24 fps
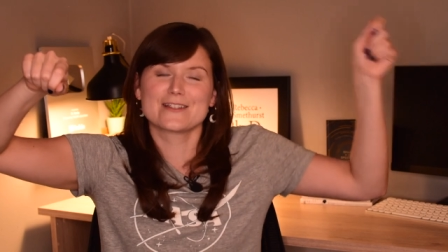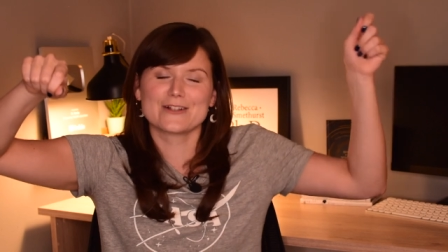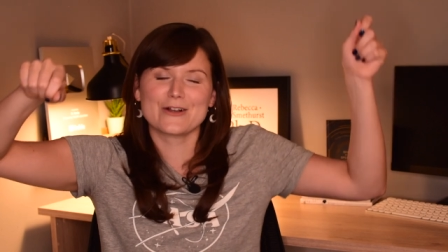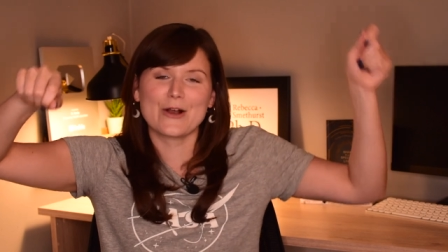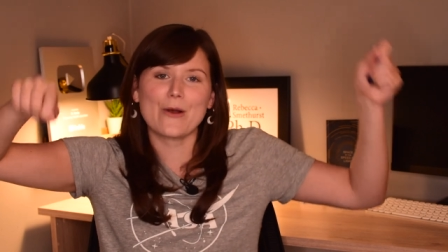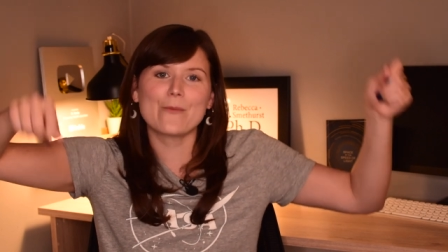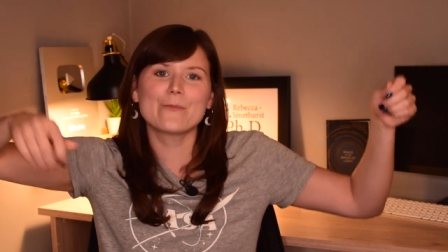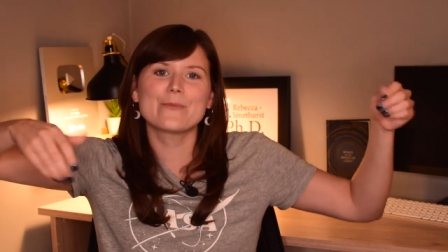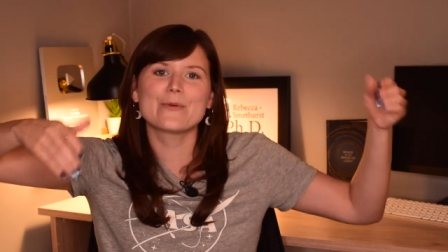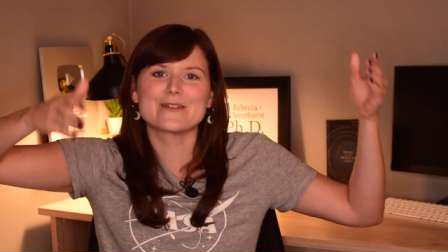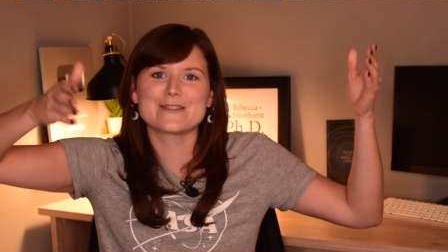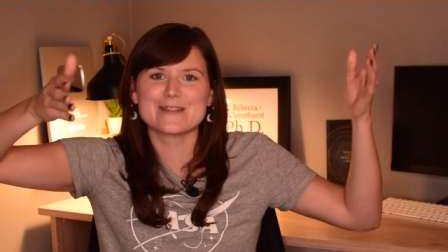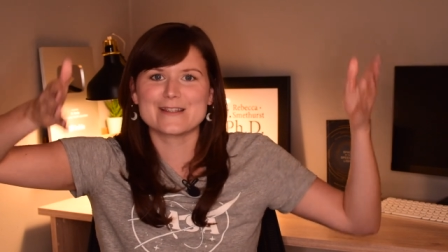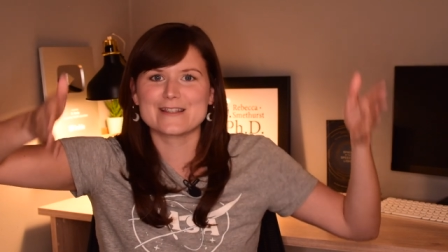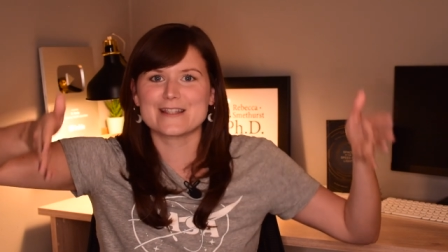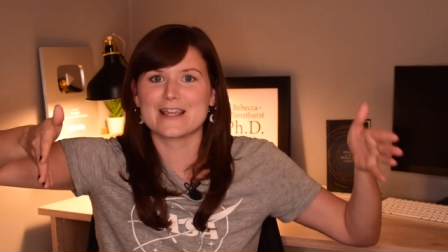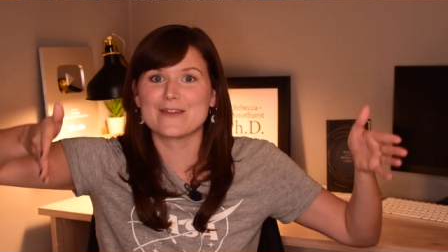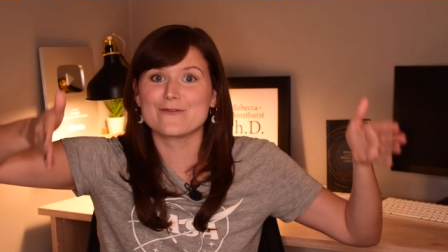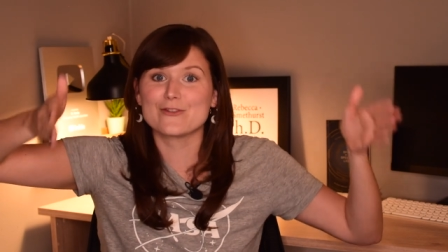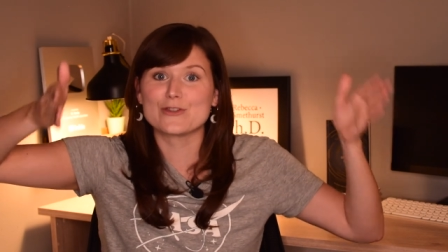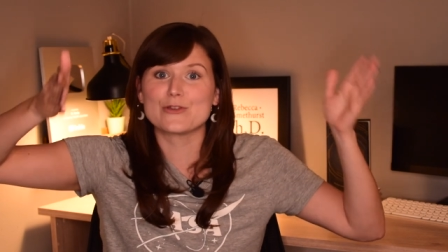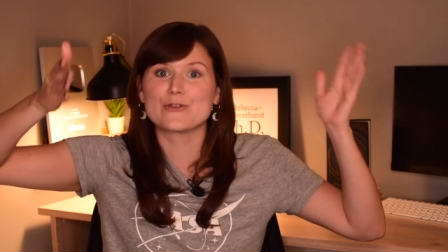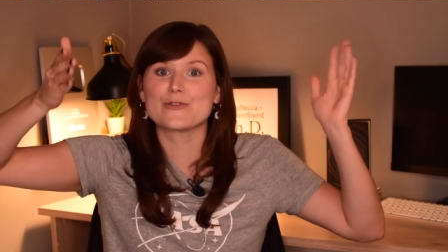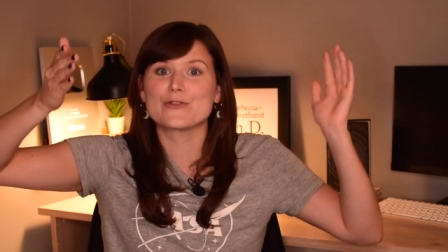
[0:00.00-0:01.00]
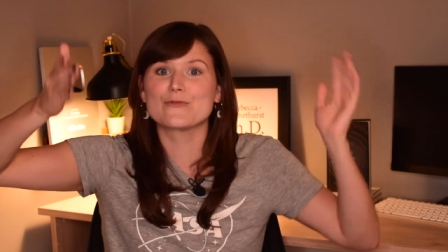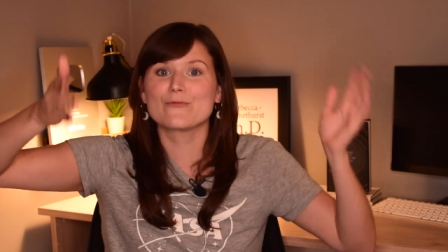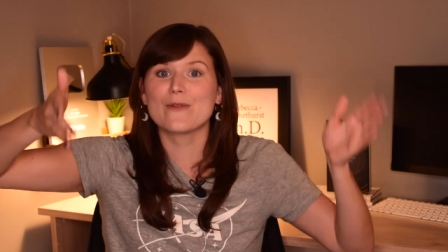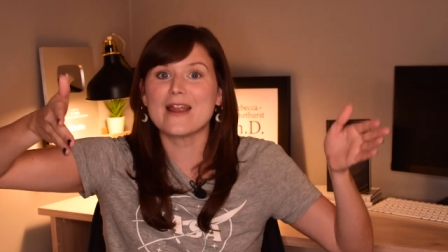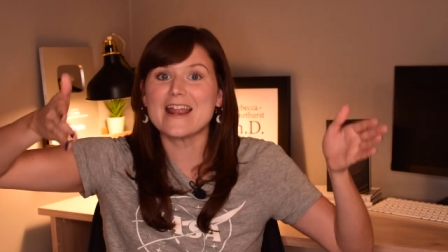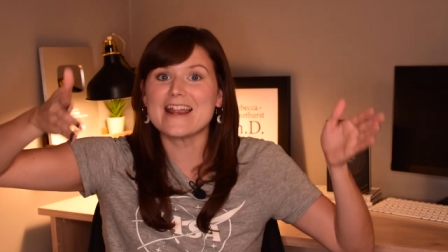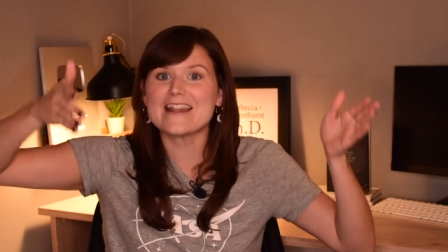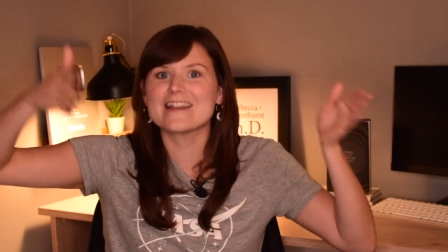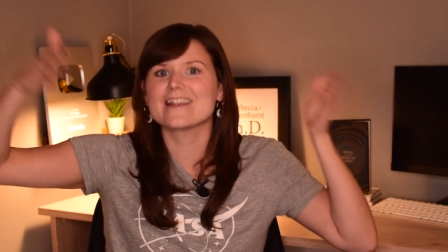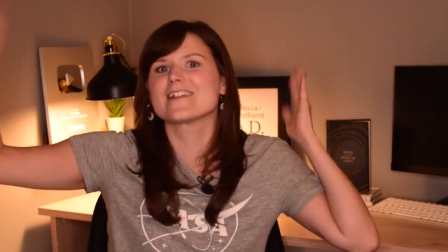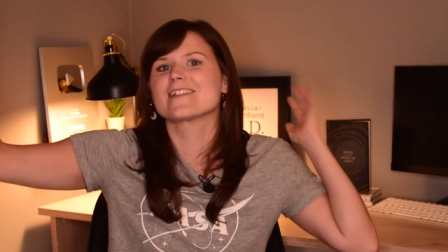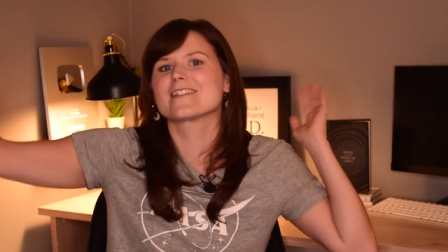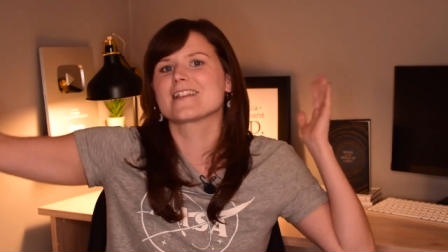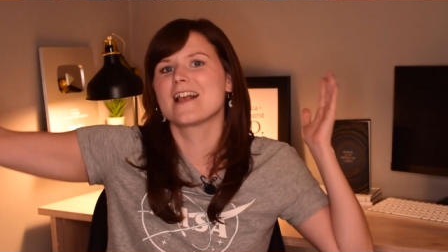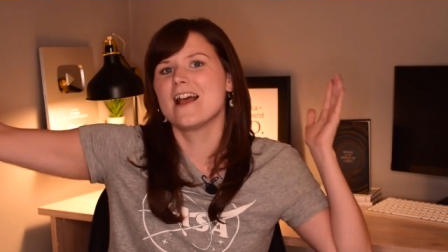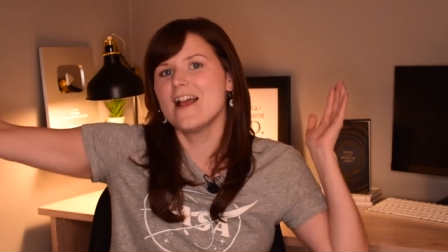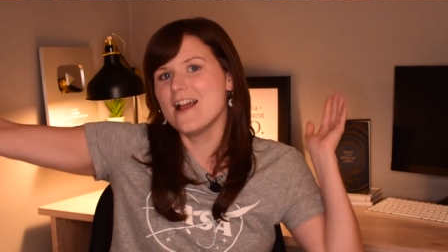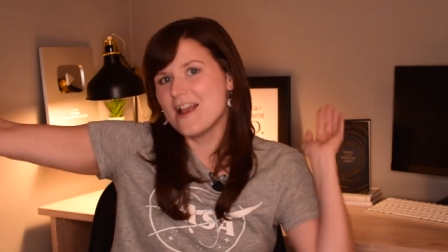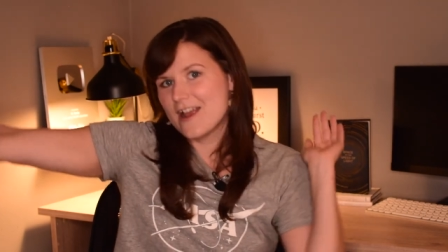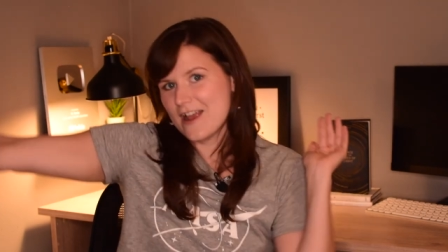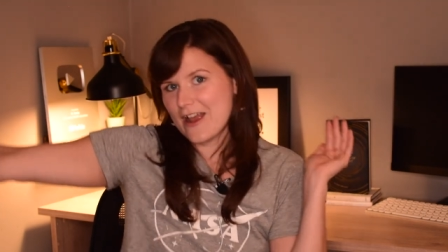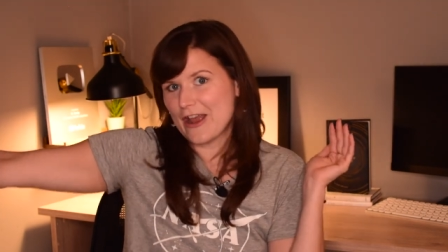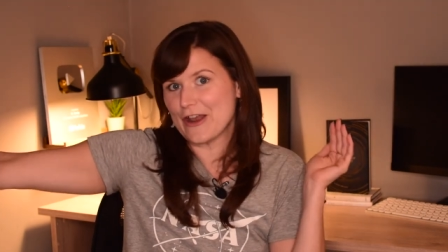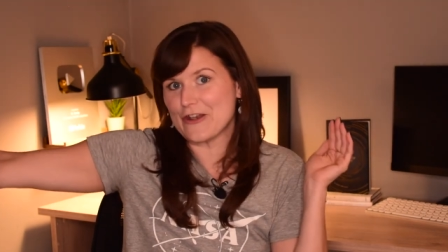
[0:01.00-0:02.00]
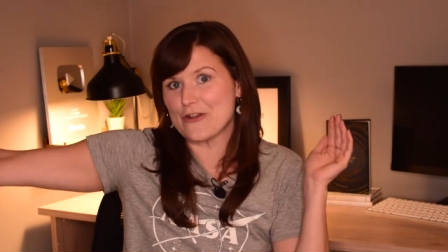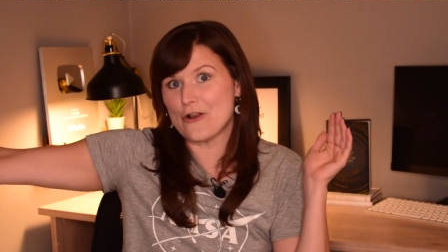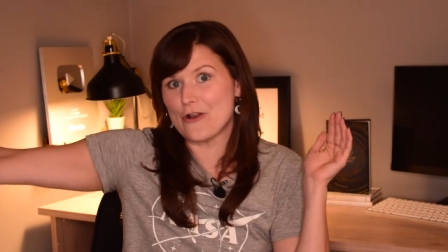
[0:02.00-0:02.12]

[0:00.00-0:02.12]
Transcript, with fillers: a compass, it's giving you the radius and